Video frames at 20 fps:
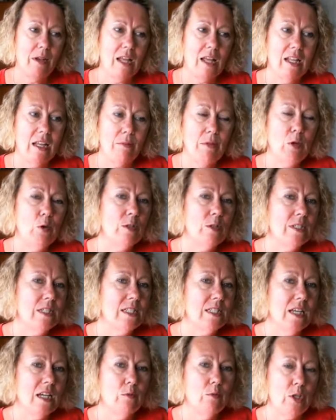I let my horse
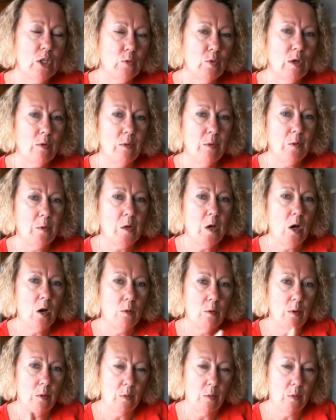decide which way we would go,